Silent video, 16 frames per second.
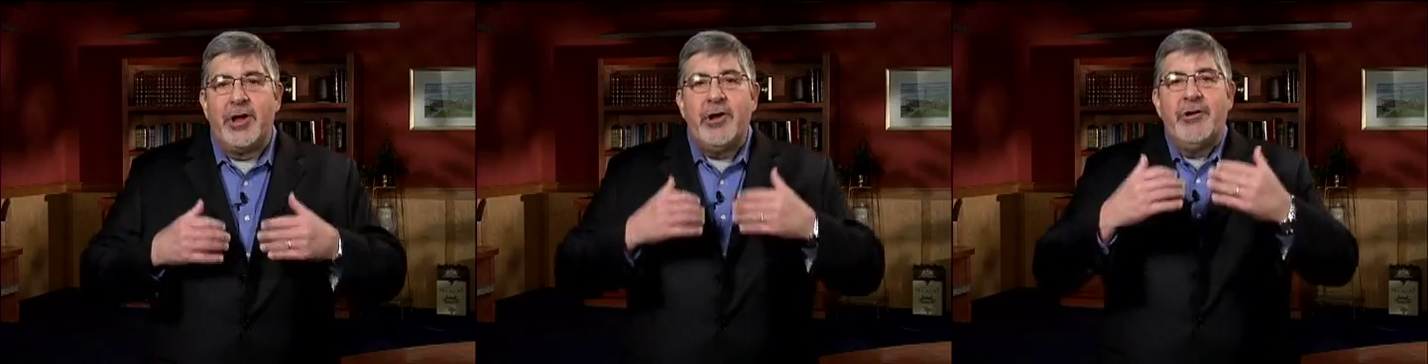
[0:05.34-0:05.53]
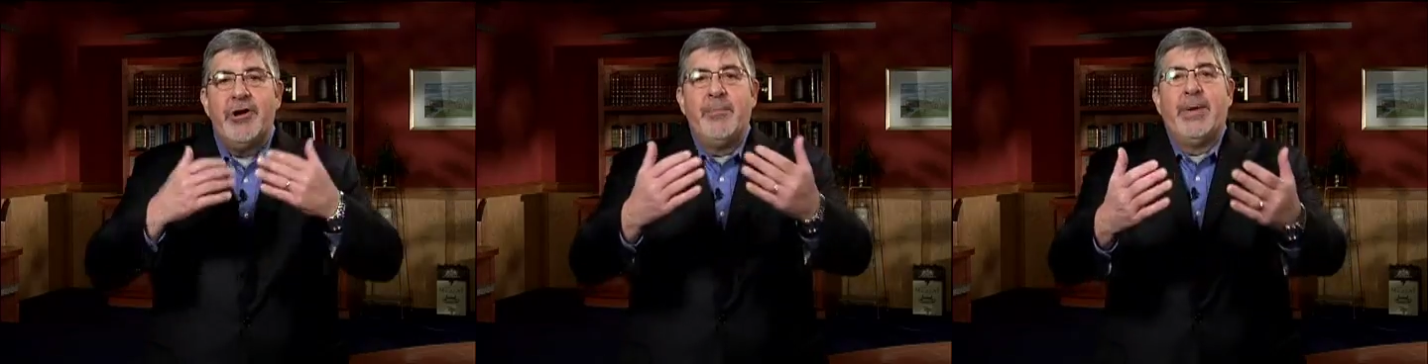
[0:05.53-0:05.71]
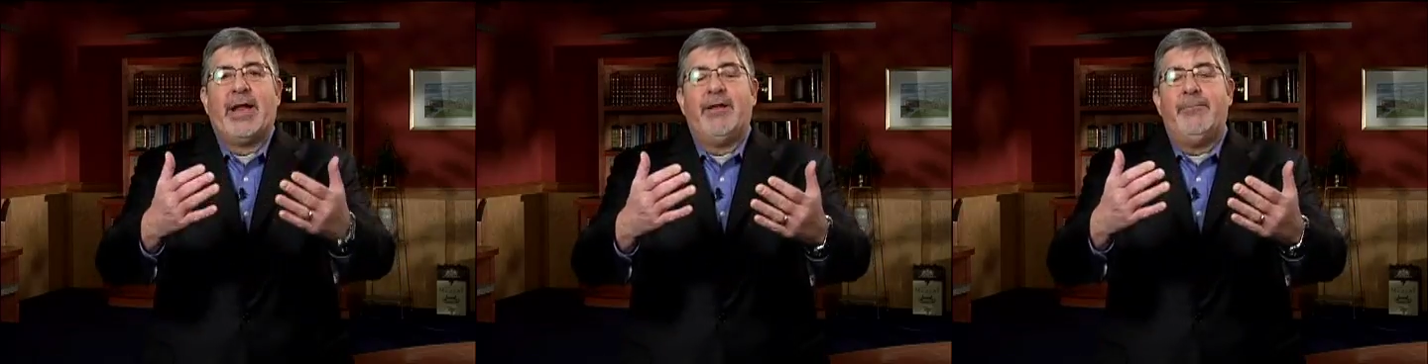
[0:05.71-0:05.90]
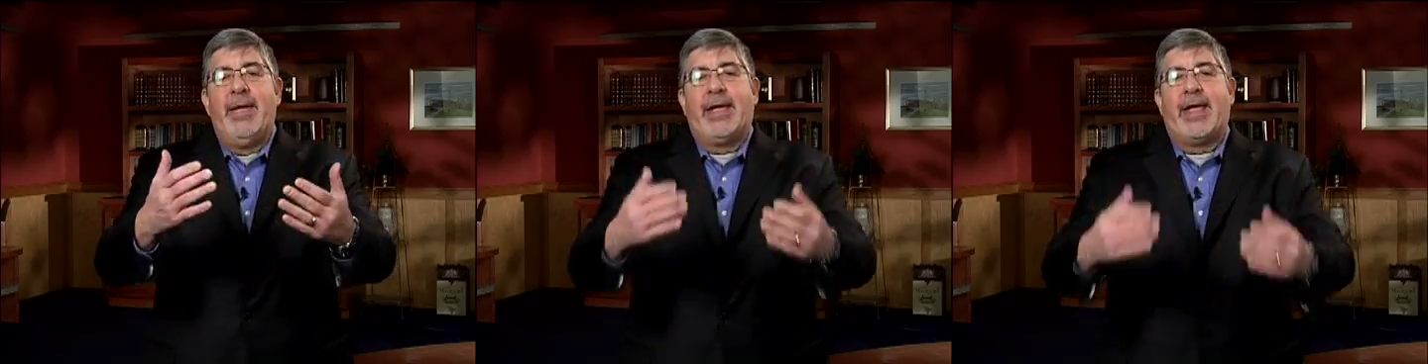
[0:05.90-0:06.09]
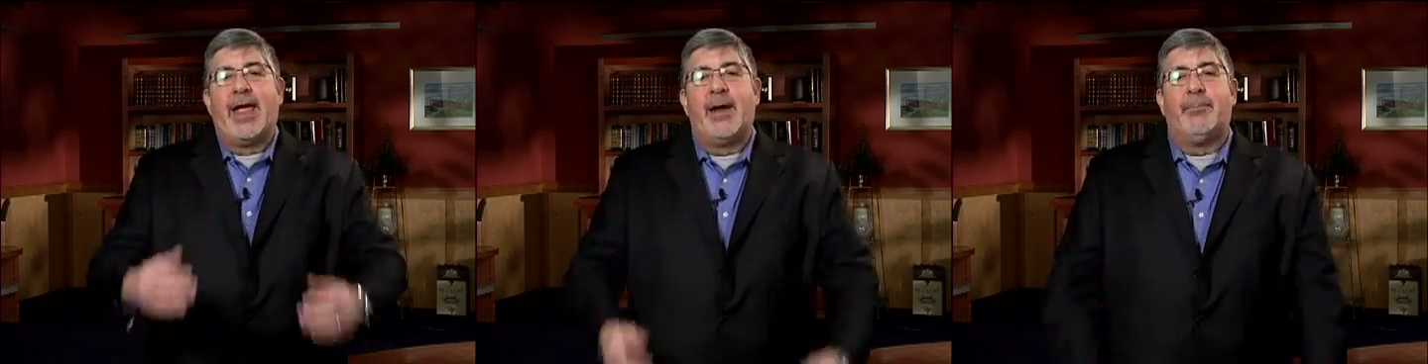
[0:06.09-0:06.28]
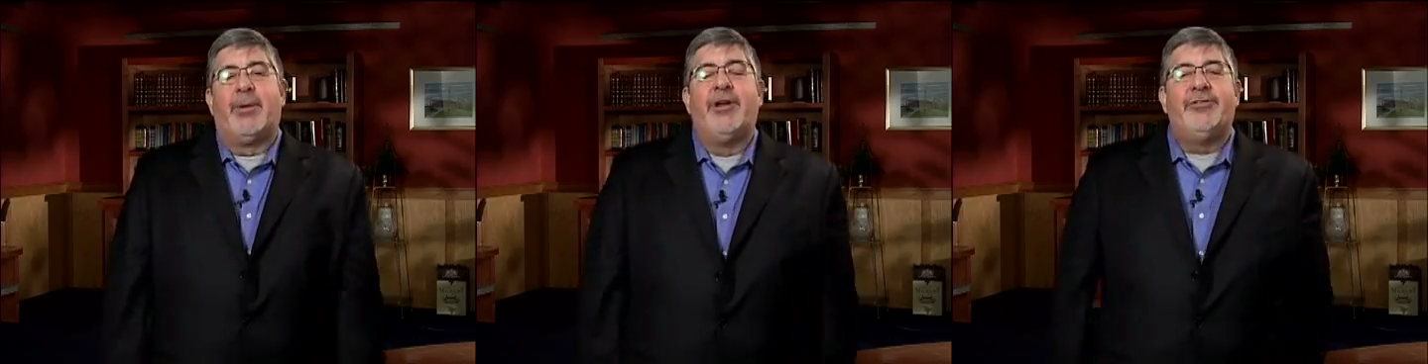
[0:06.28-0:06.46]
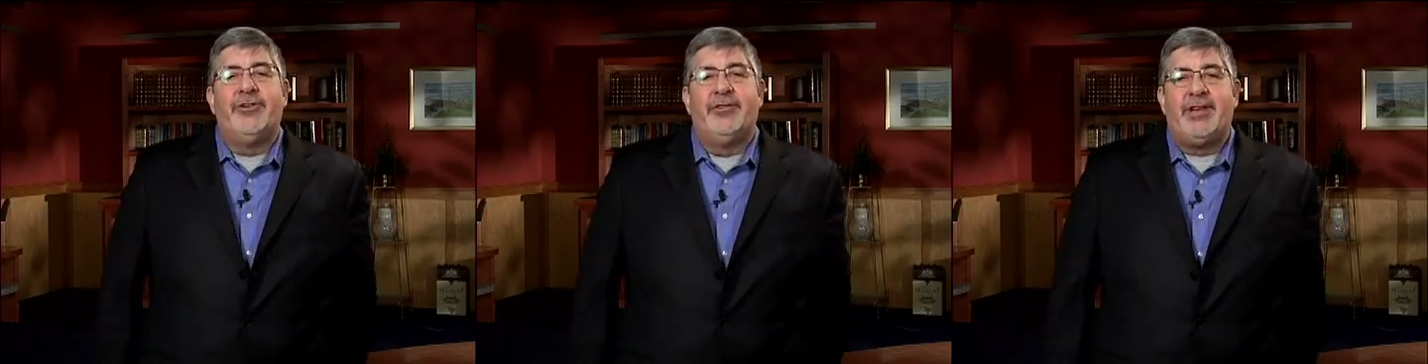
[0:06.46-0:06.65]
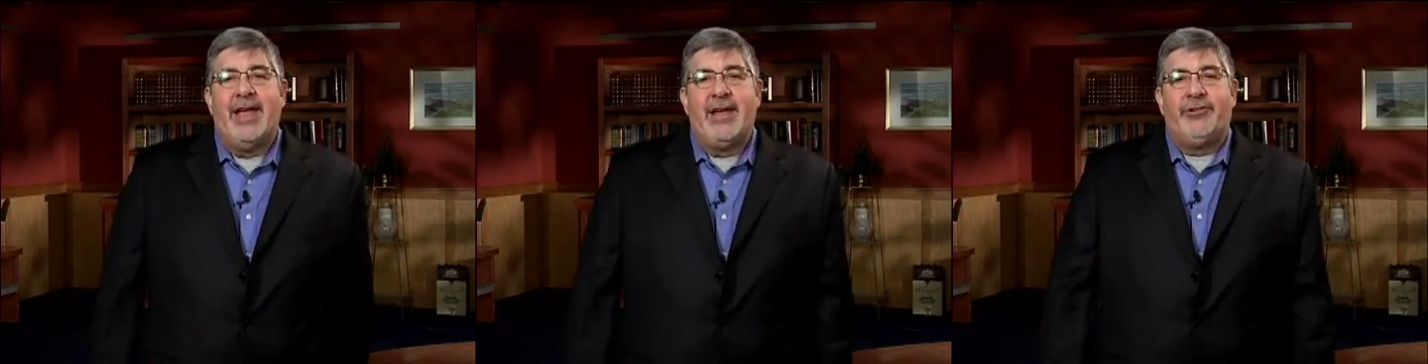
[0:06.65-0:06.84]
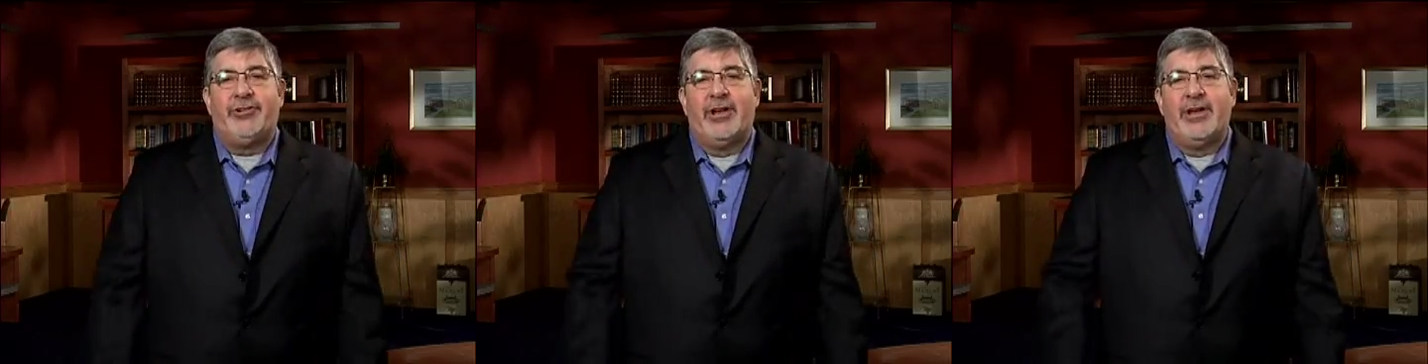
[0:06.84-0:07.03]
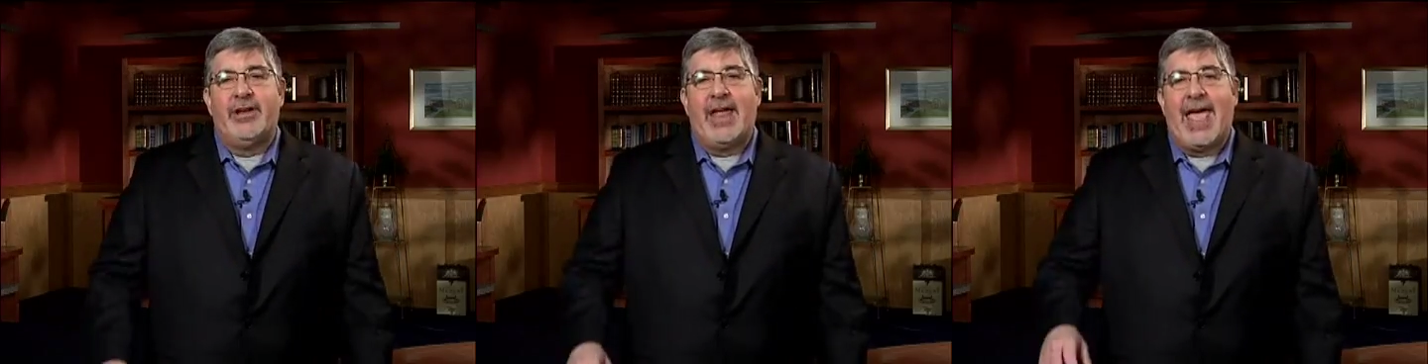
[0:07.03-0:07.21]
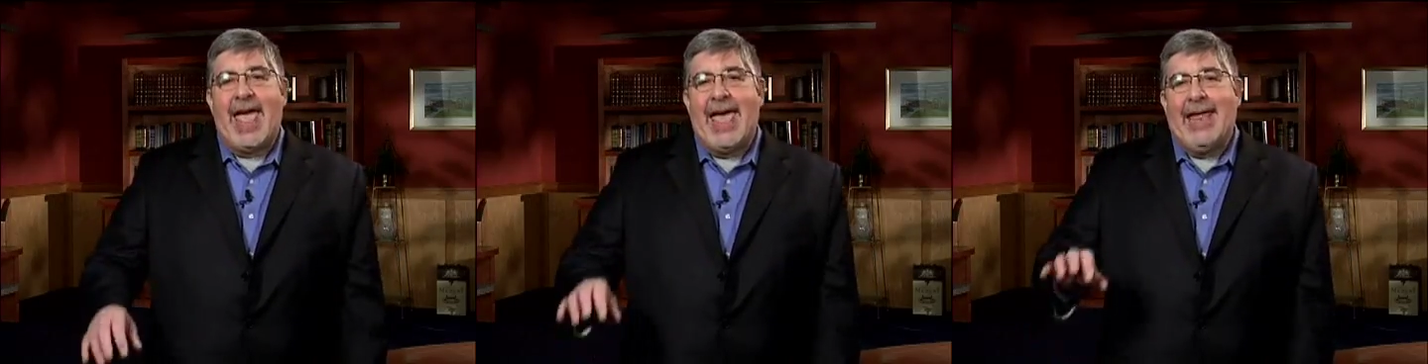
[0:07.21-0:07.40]
You're in the middle of making a presentation,
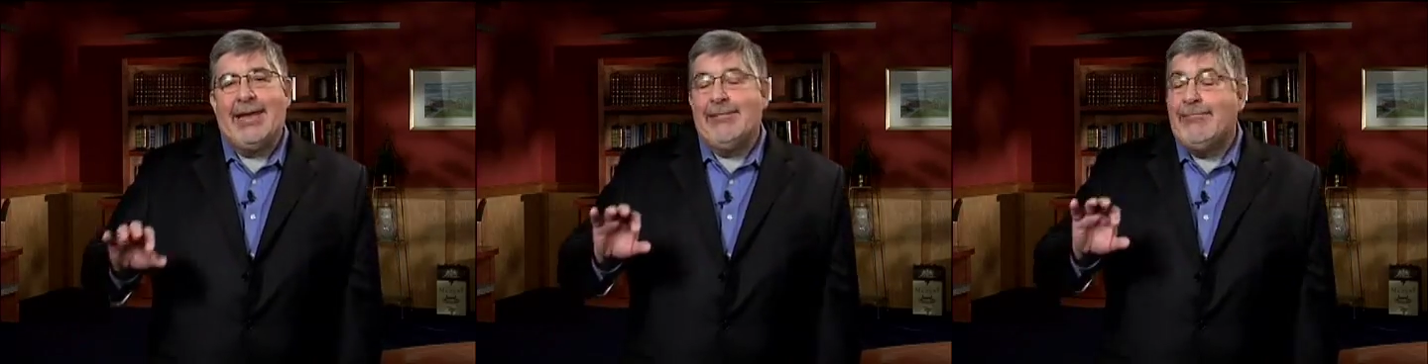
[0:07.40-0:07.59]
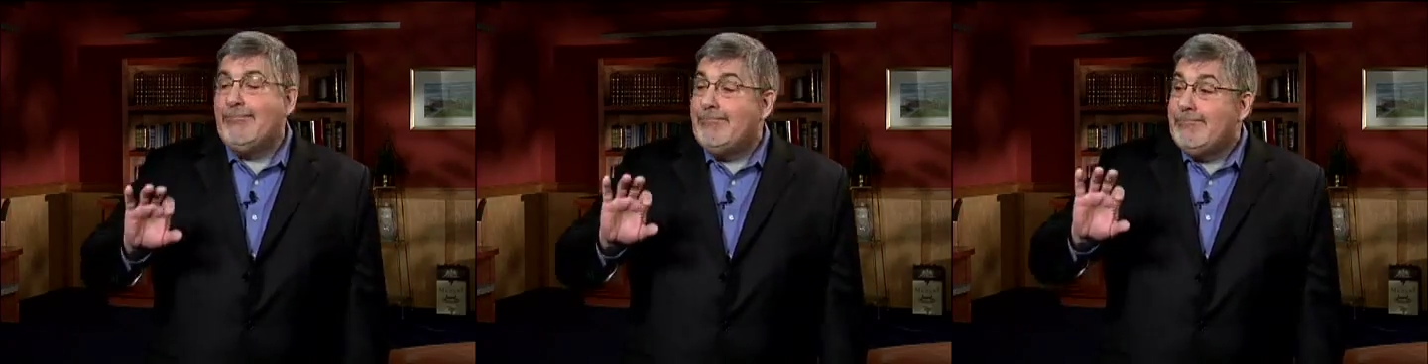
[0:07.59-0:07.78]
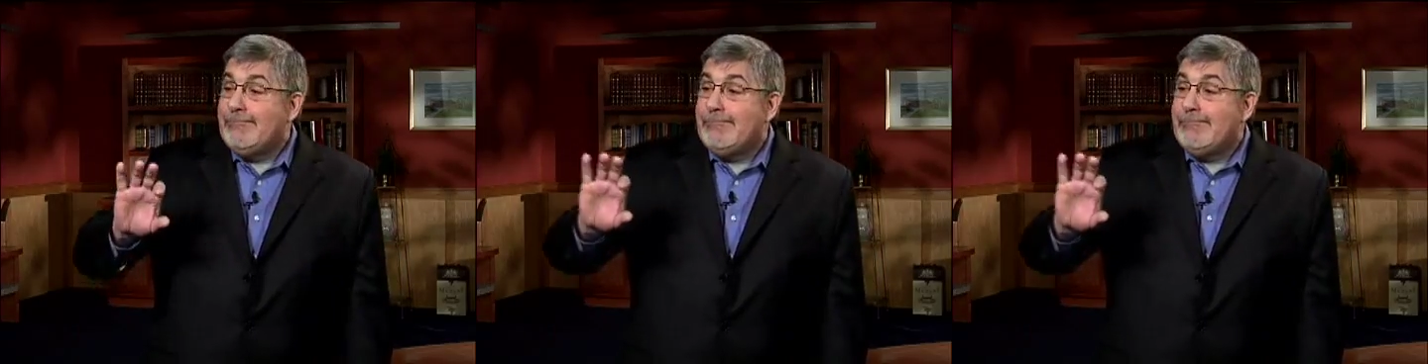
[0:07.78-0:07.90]
and